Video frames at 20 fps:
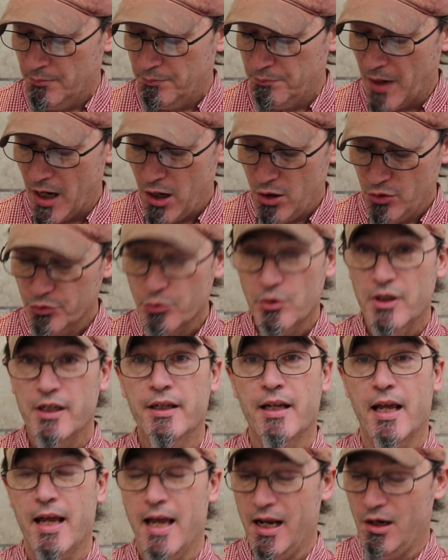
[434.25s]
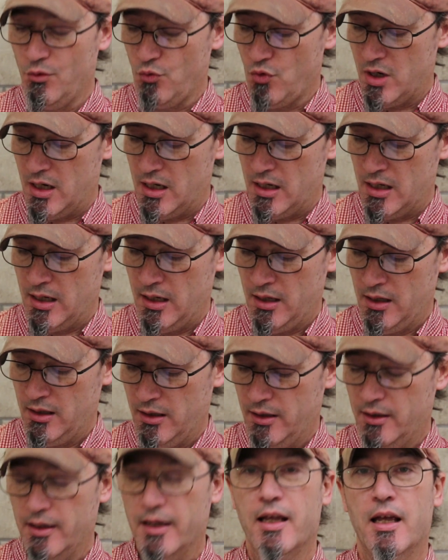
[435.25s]
Baldwin, Etowah,
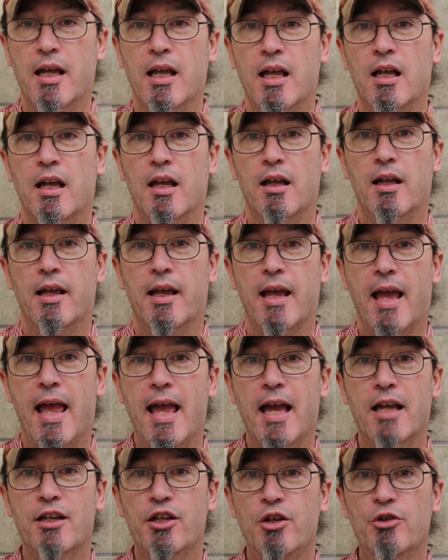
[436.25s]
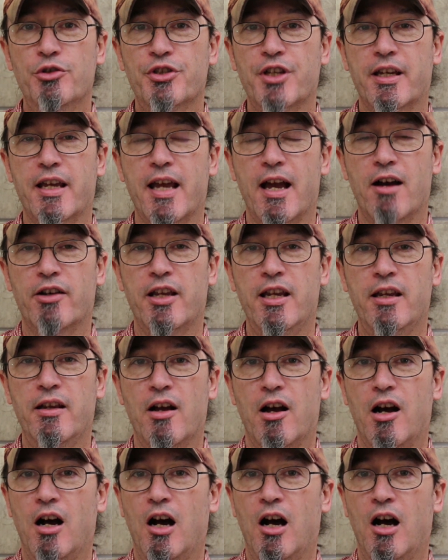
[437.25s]
and Houston County